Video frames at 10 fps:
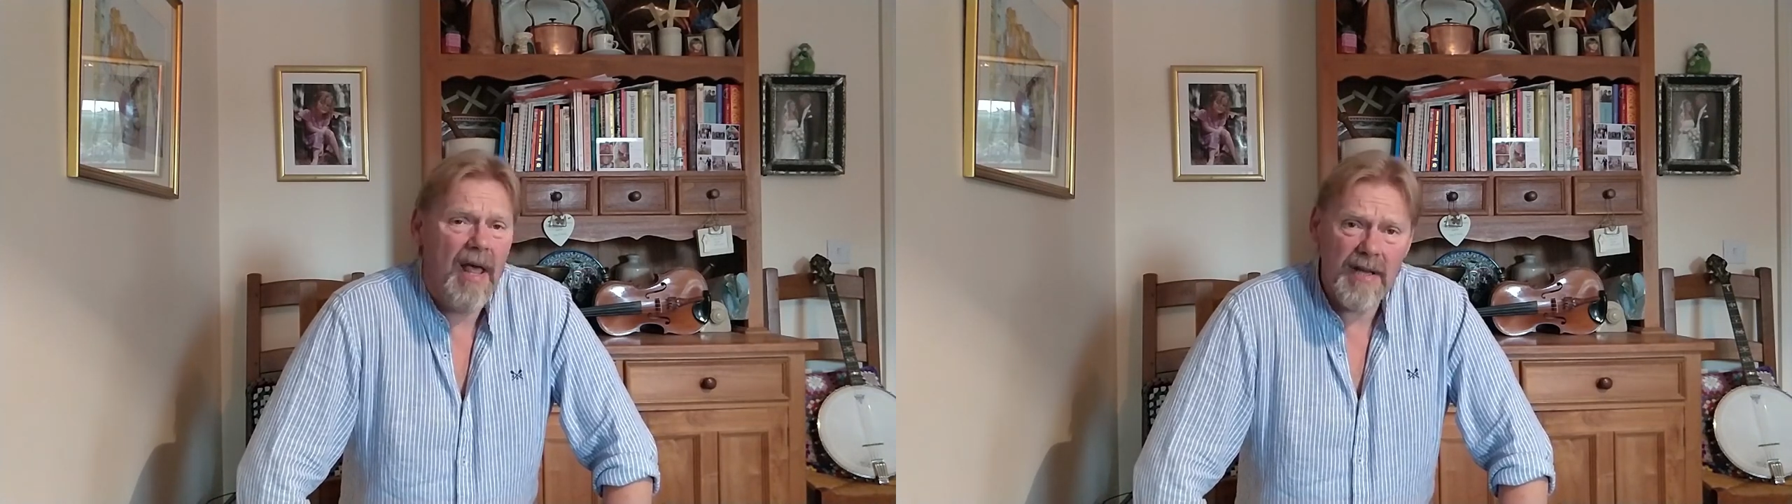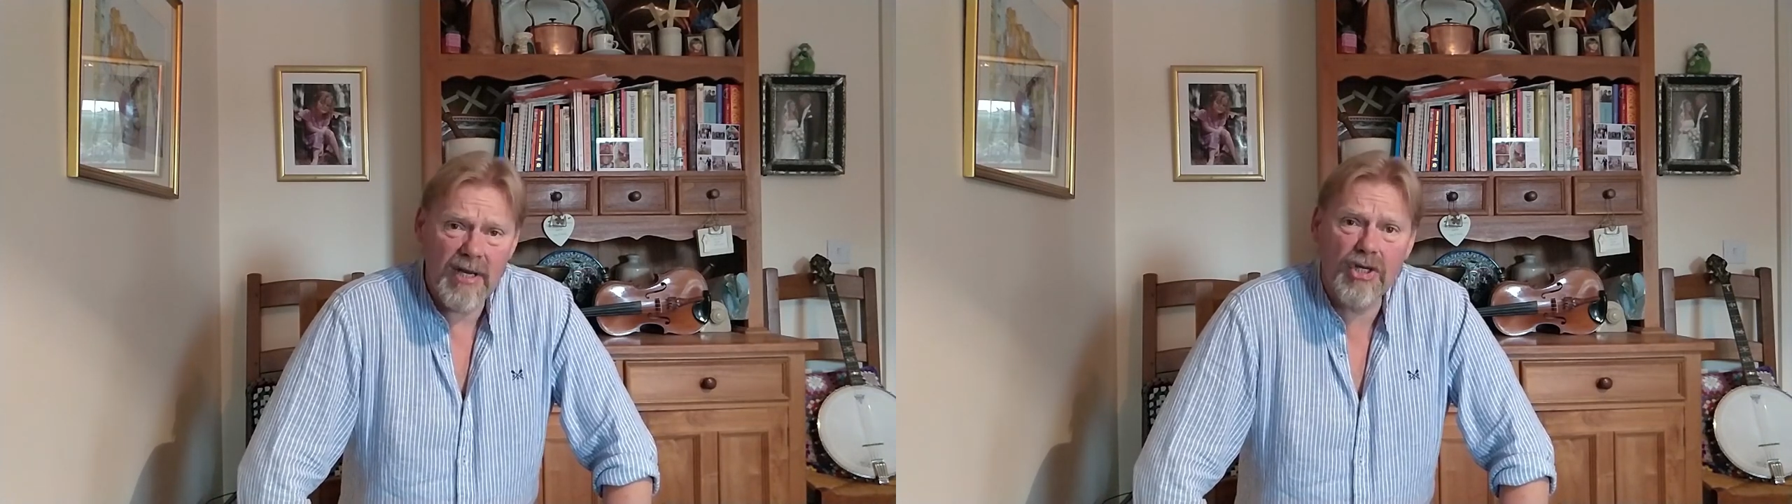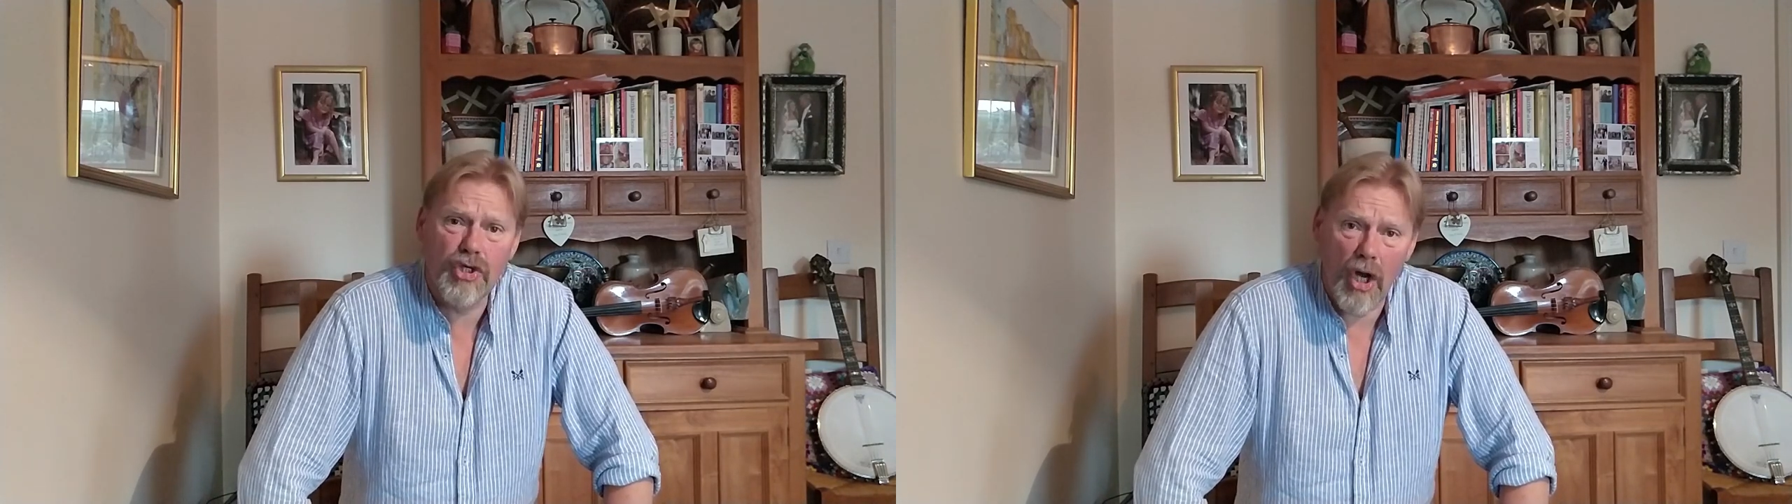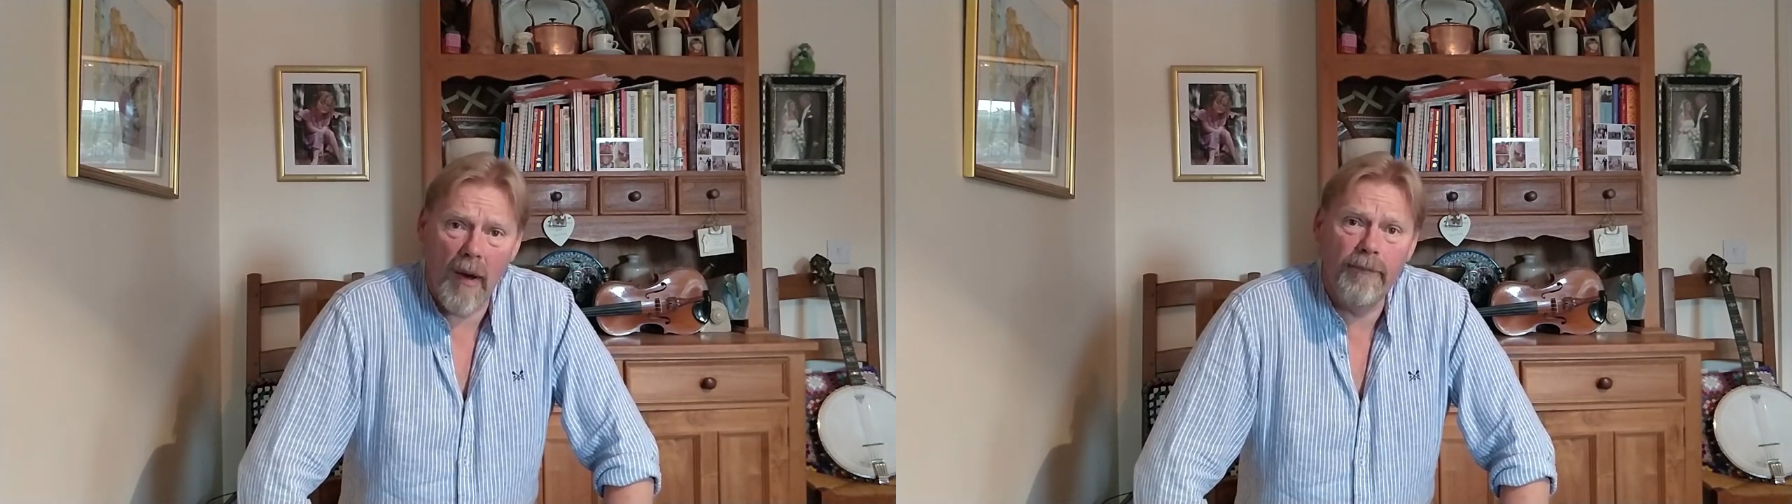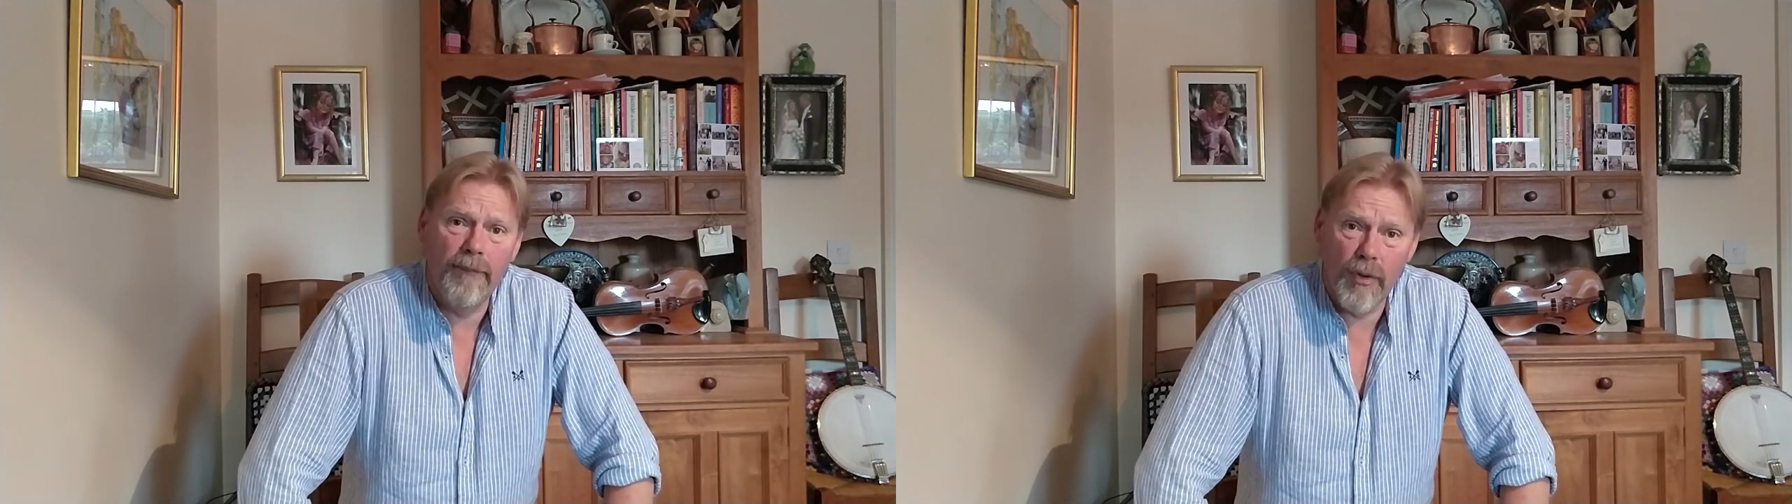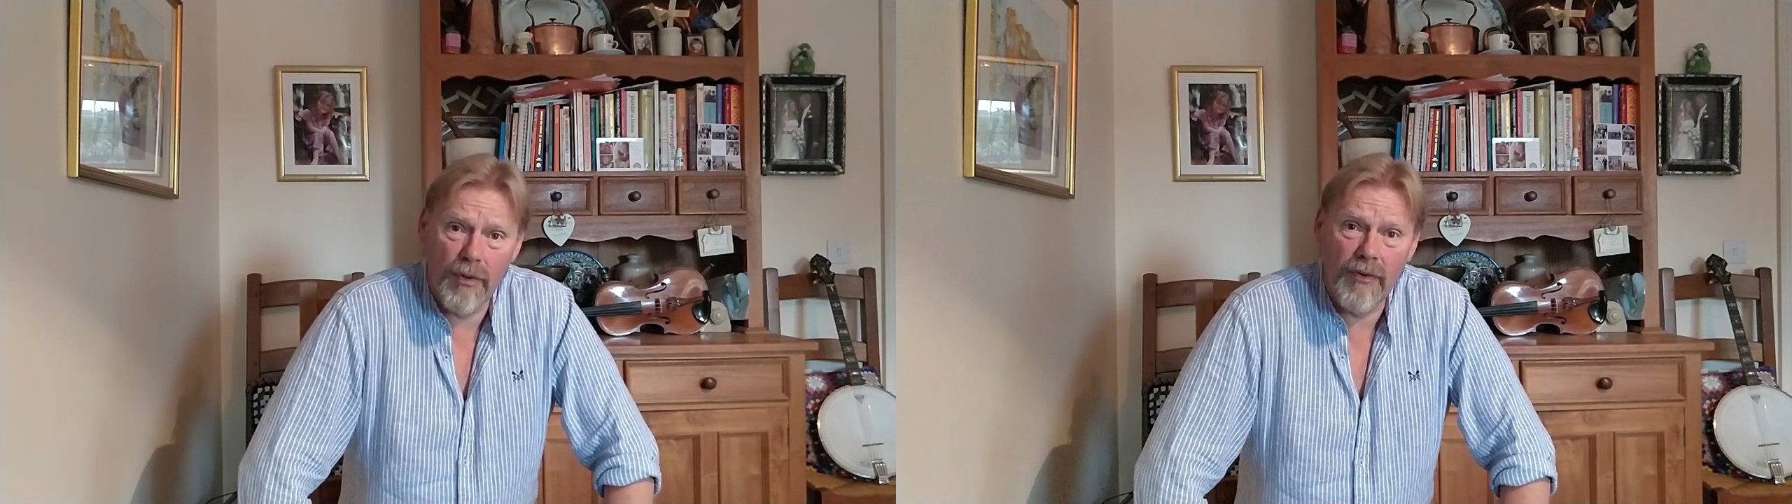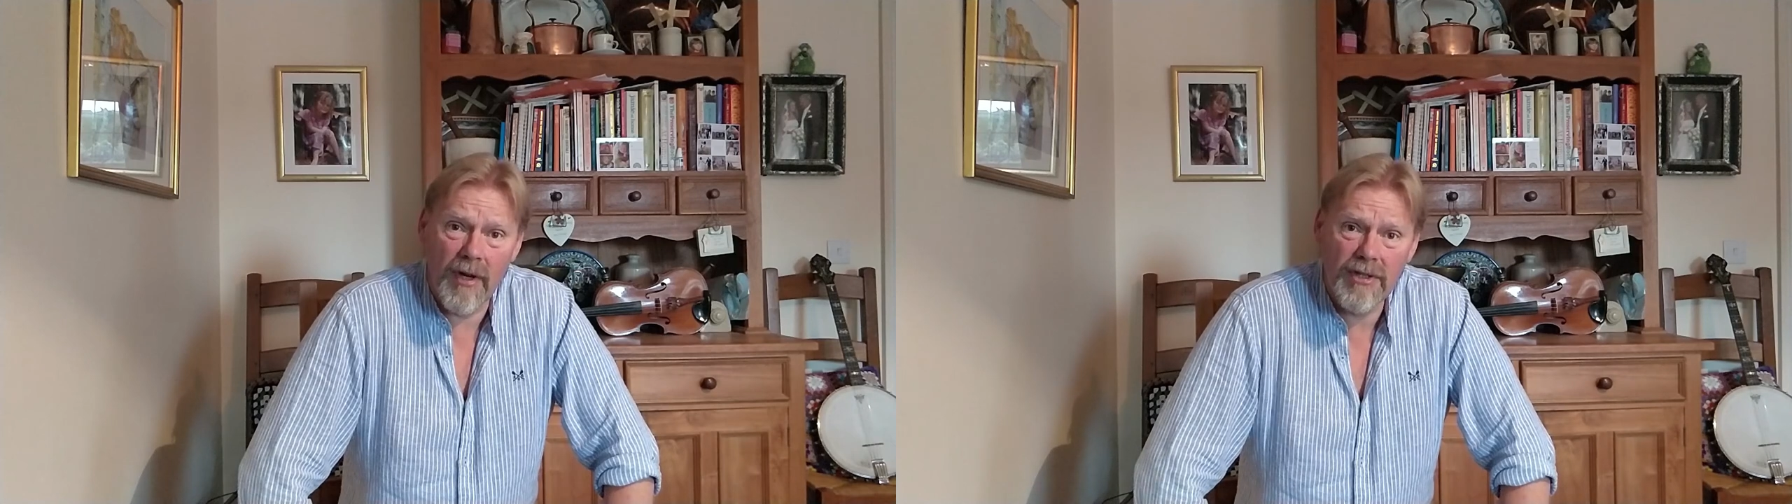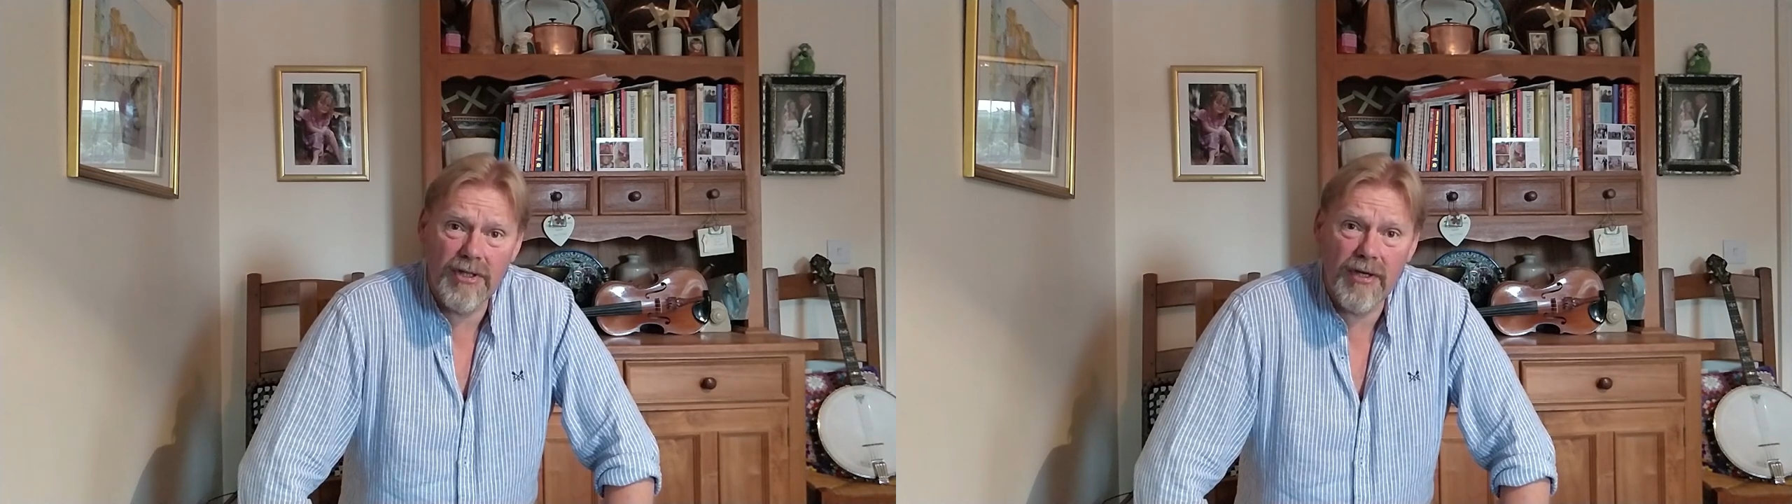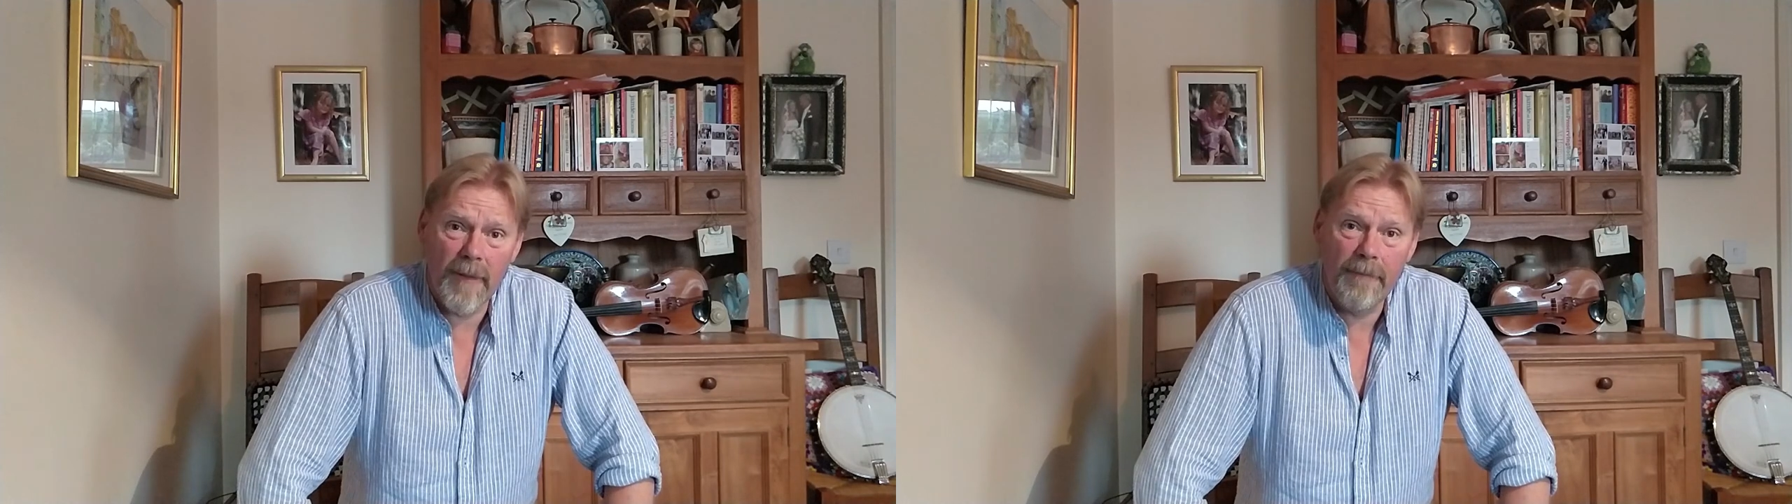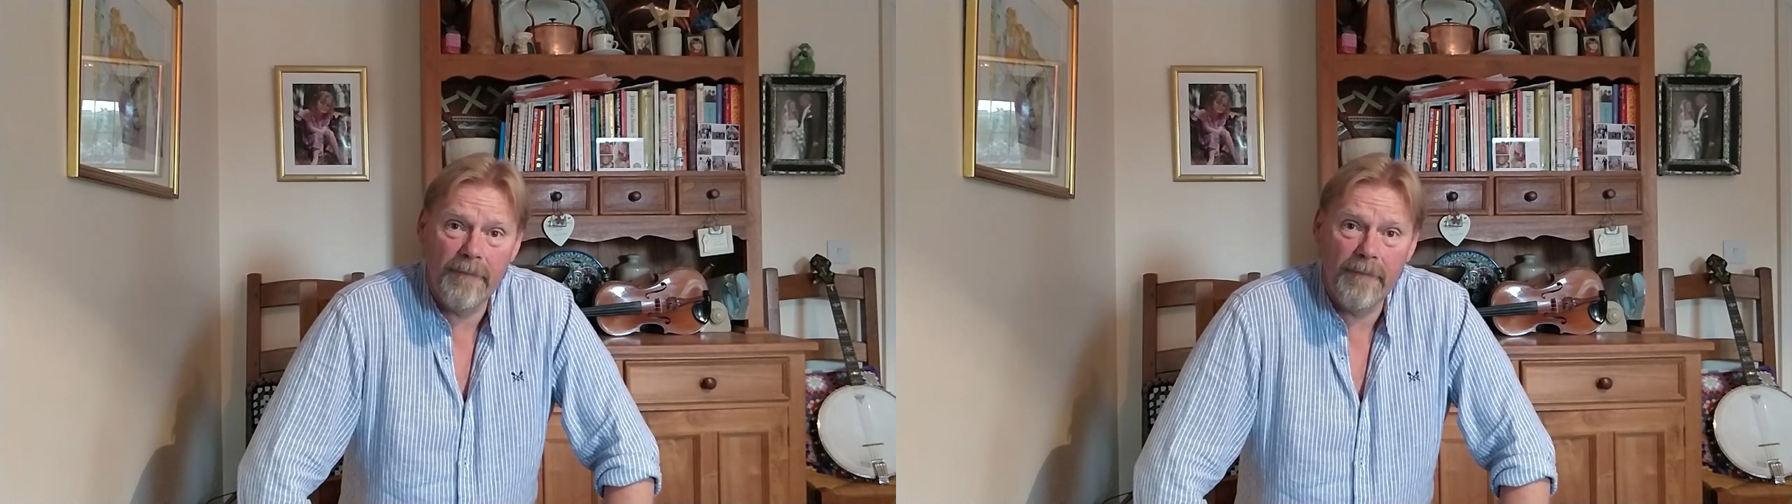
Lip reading: "That's a shock, poor Rush."